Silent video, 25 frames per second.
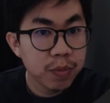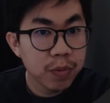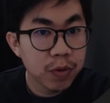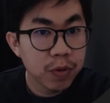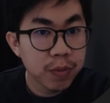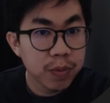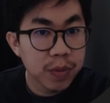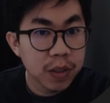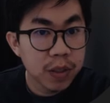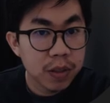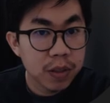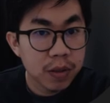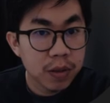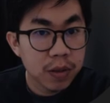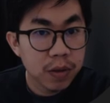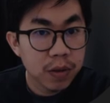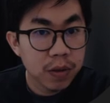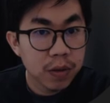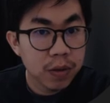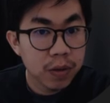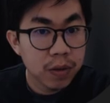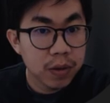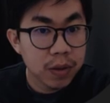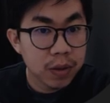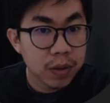this
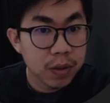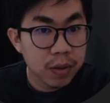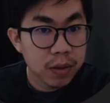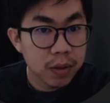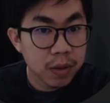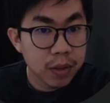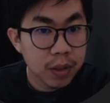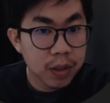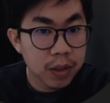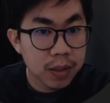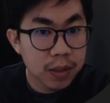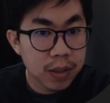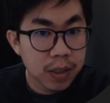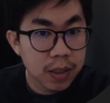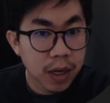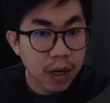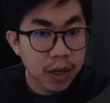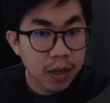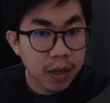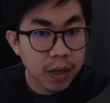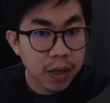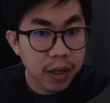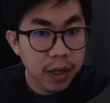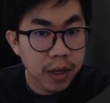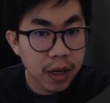code inside
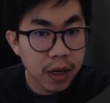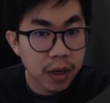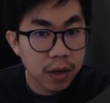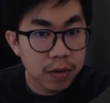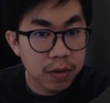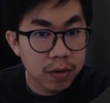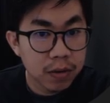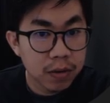layout.